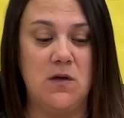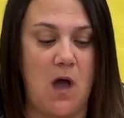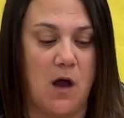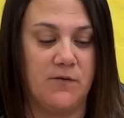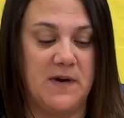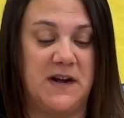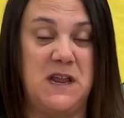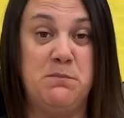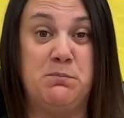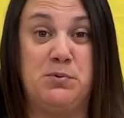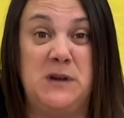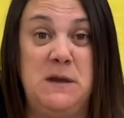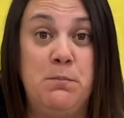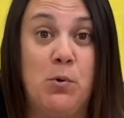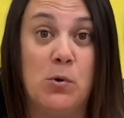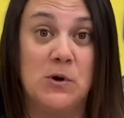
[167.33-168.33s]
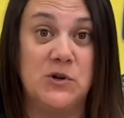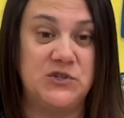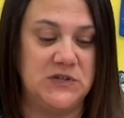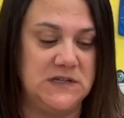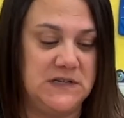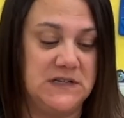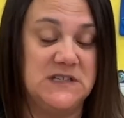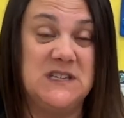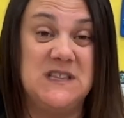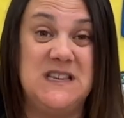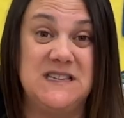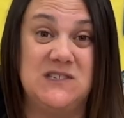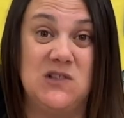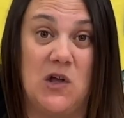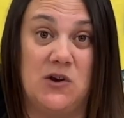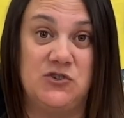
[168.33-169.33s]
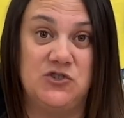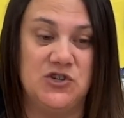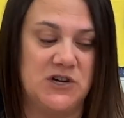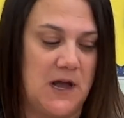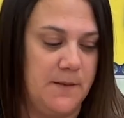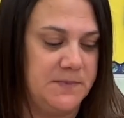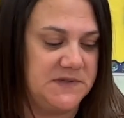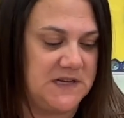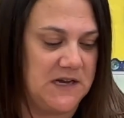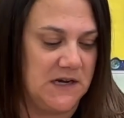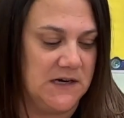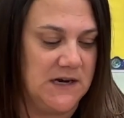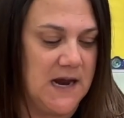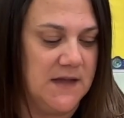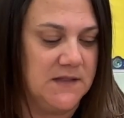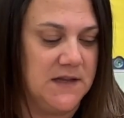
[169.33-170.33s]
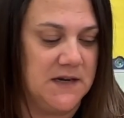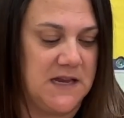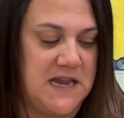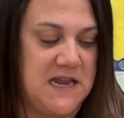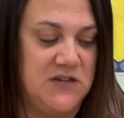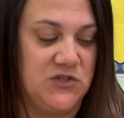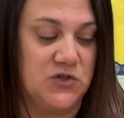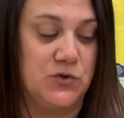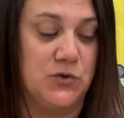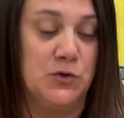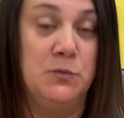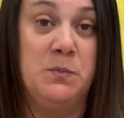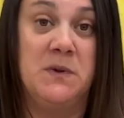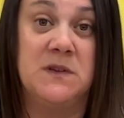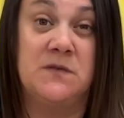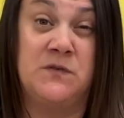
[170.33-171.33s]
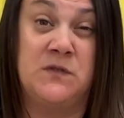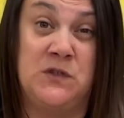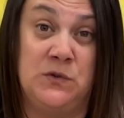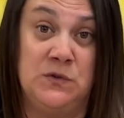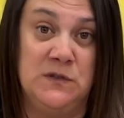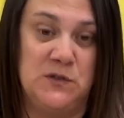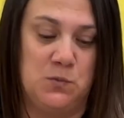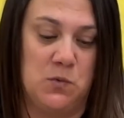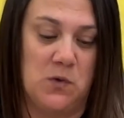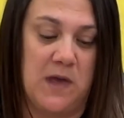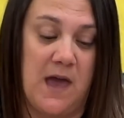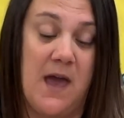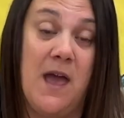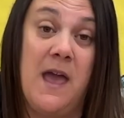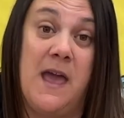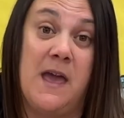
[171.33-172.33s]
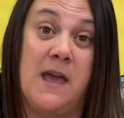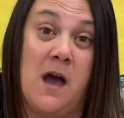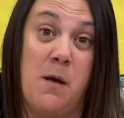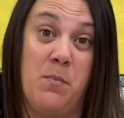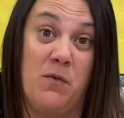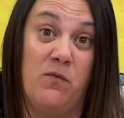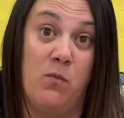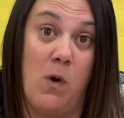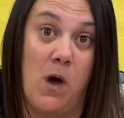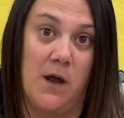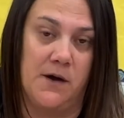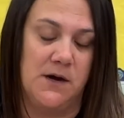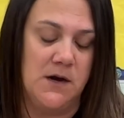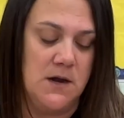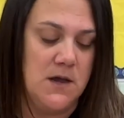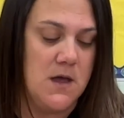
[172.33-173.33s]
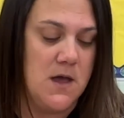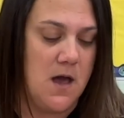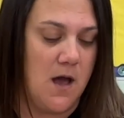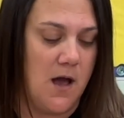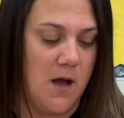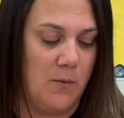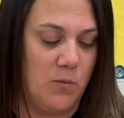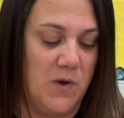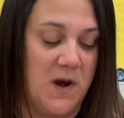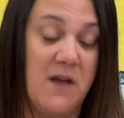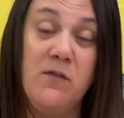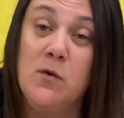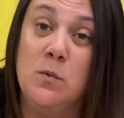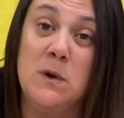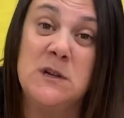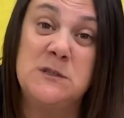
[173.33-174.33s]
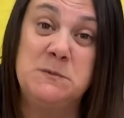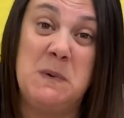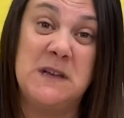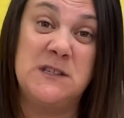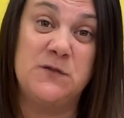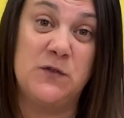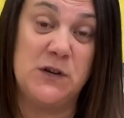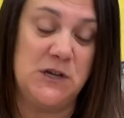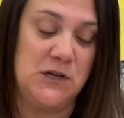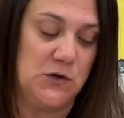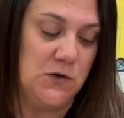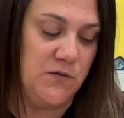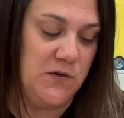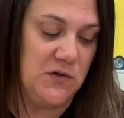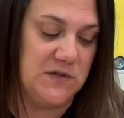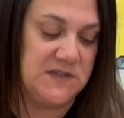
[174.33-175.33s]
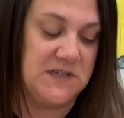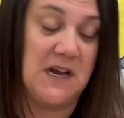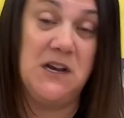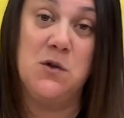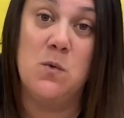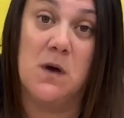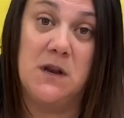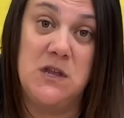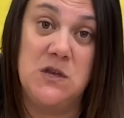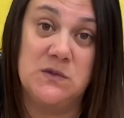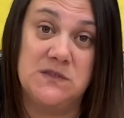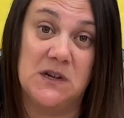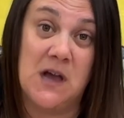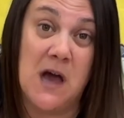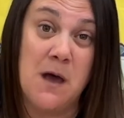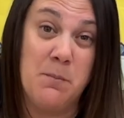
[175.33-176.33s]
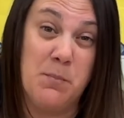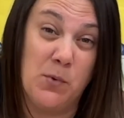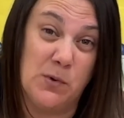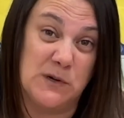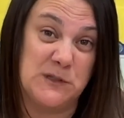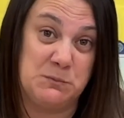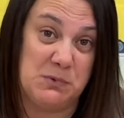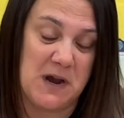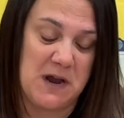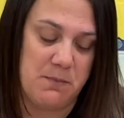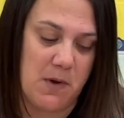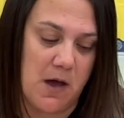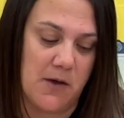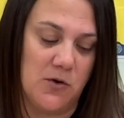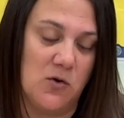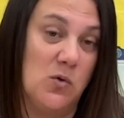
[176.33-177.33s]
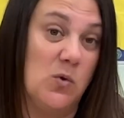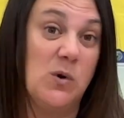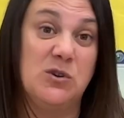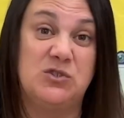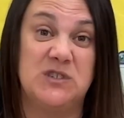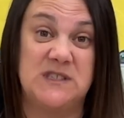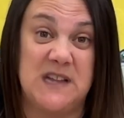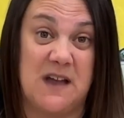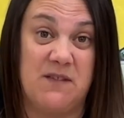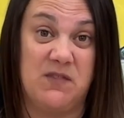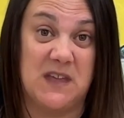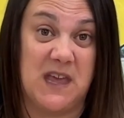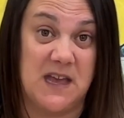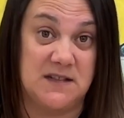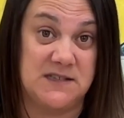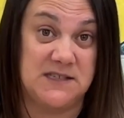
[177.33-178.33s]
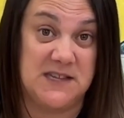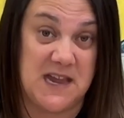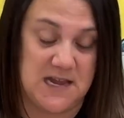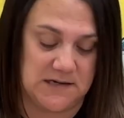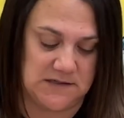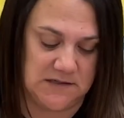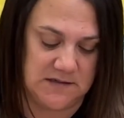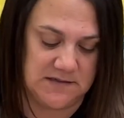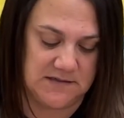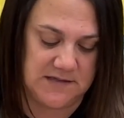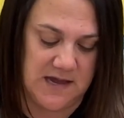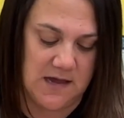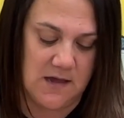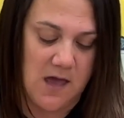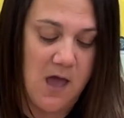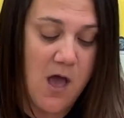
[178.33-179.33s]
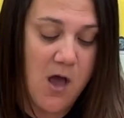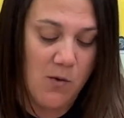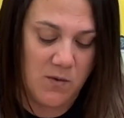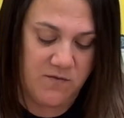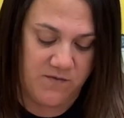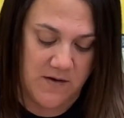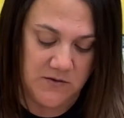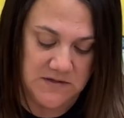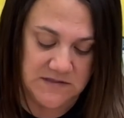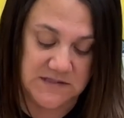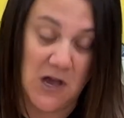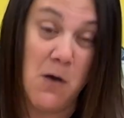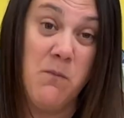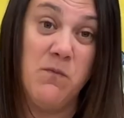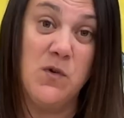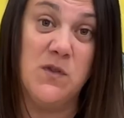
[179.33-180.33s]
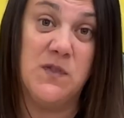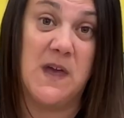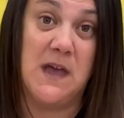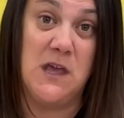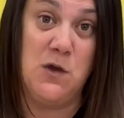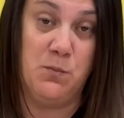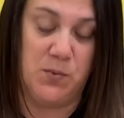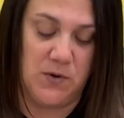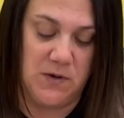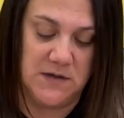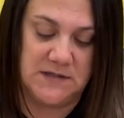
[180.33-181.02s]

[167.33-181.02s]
already pre-portioned into these larger cups here, and then each group of students will get a cup of water. Whatever works best for you. If you decide you want to use a cup or a spray bottle or just have the kids take it to the sink, we found it's helpful that you put